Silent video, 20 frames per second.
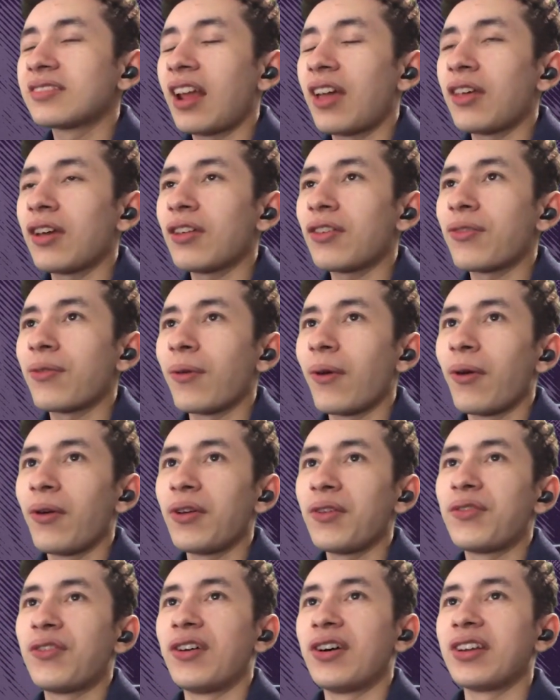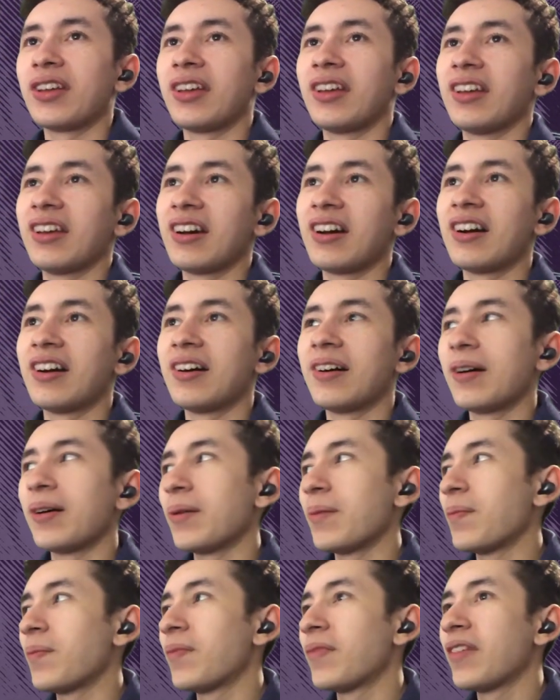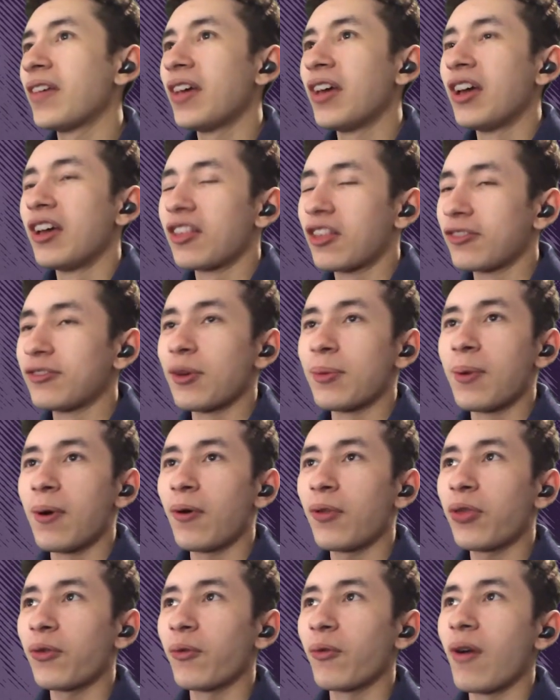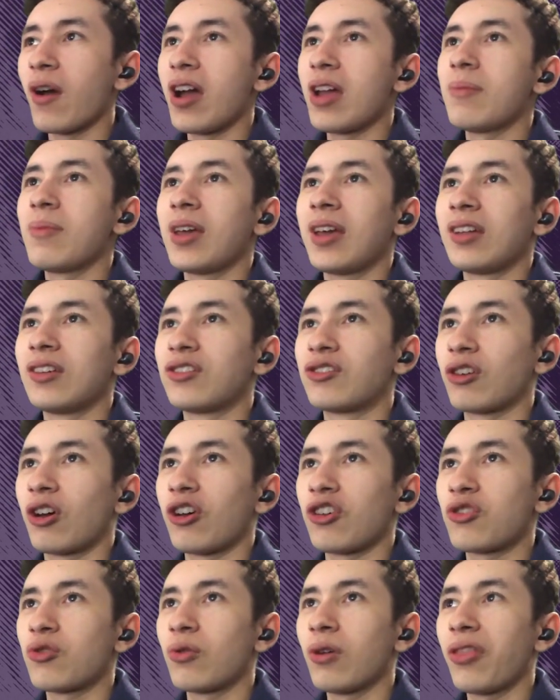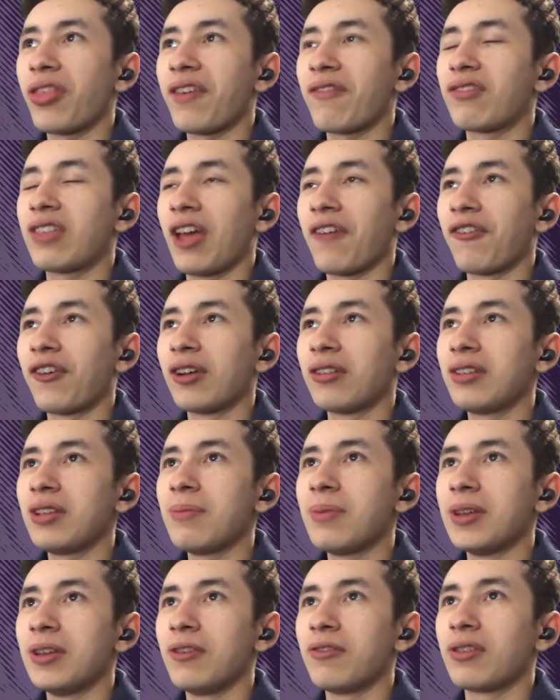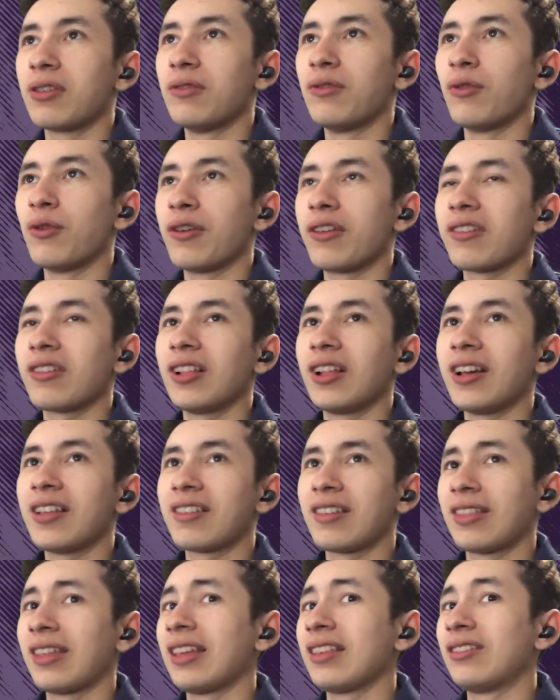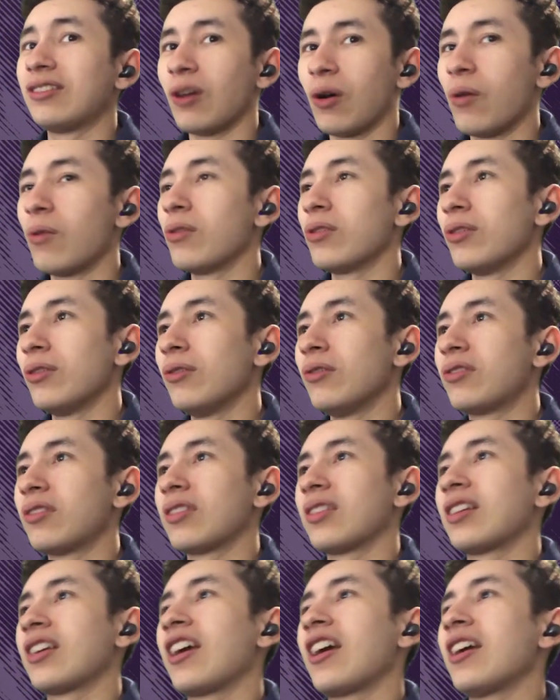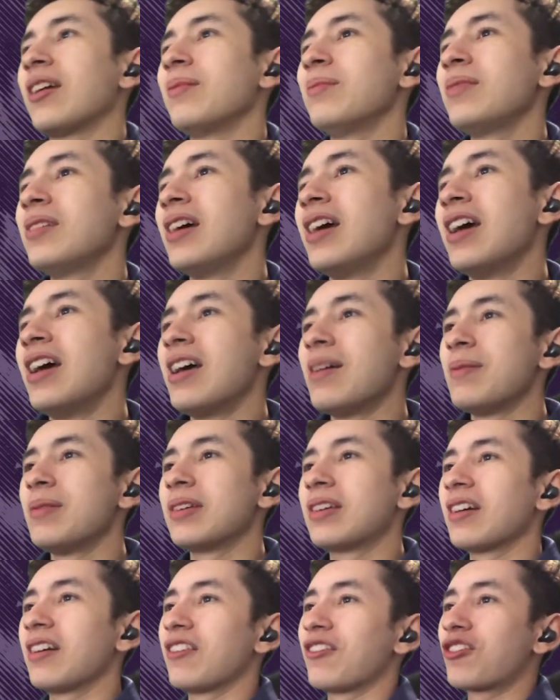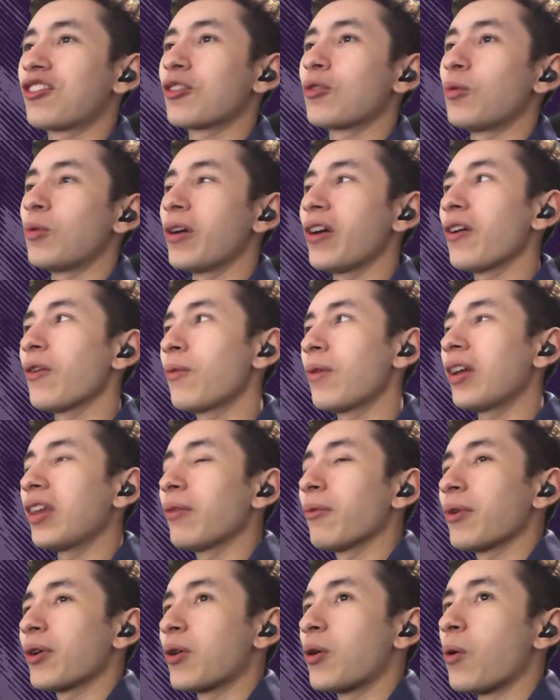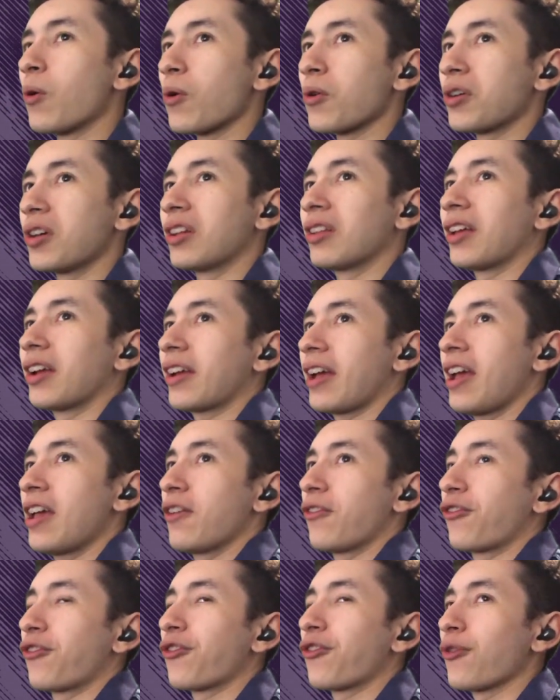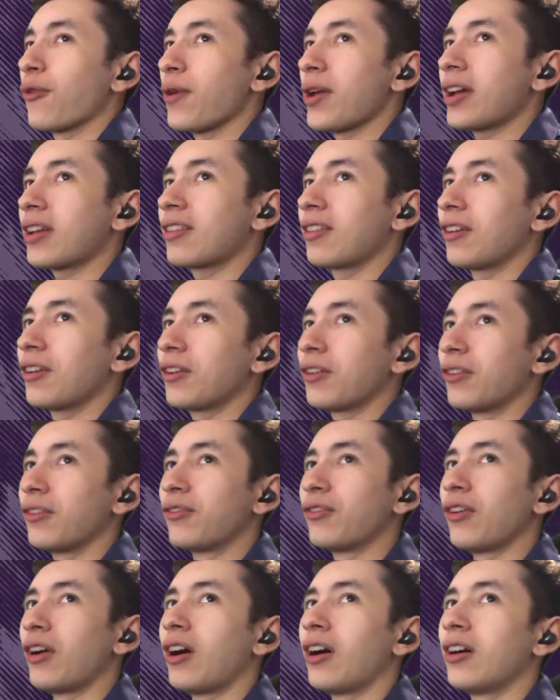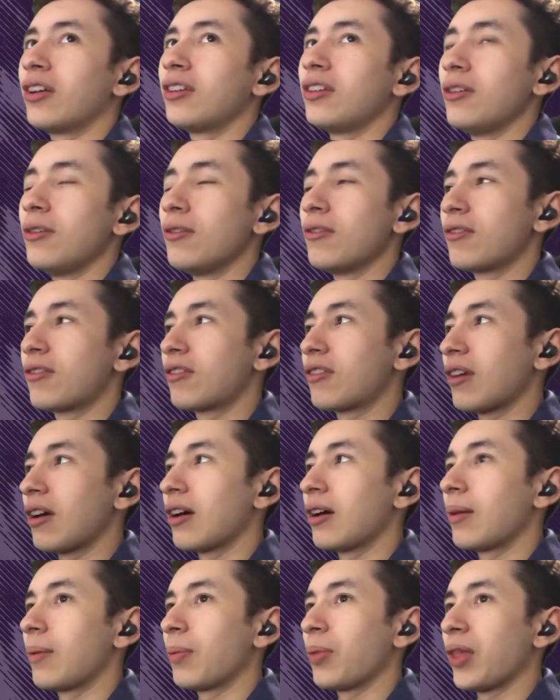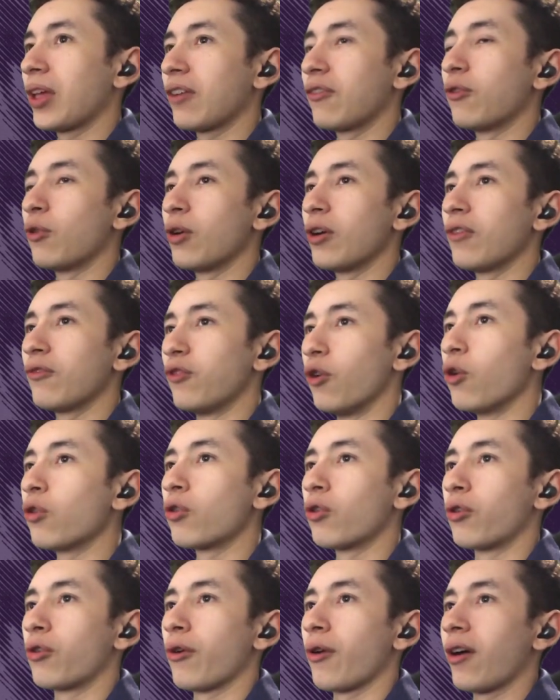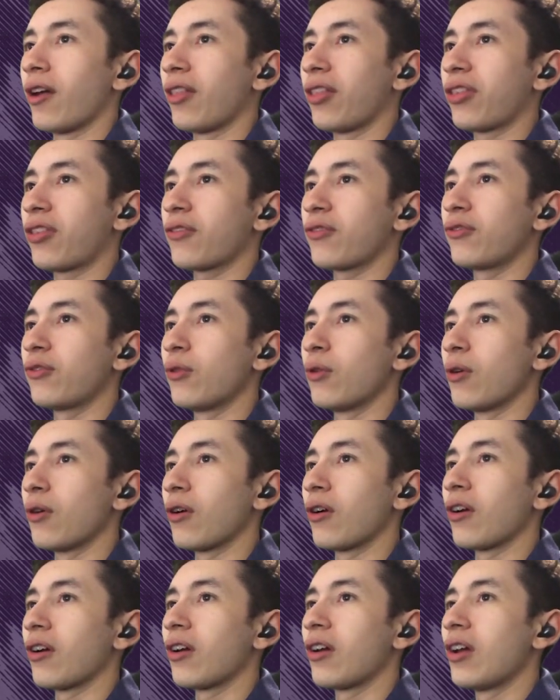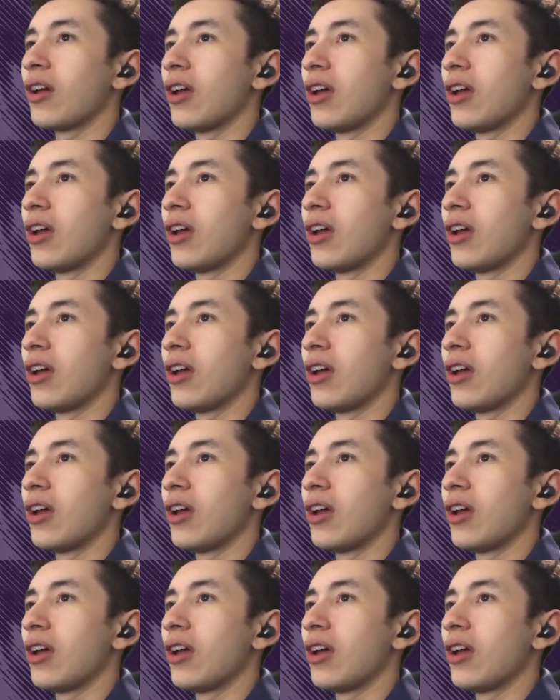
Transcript: I think it's really funny. Um, so for both Rhyme and Joshua, they've definitely been using voice lines that they don't use in the game because Square went and recorded like a frick ton of unused um, like vo vocal grunts for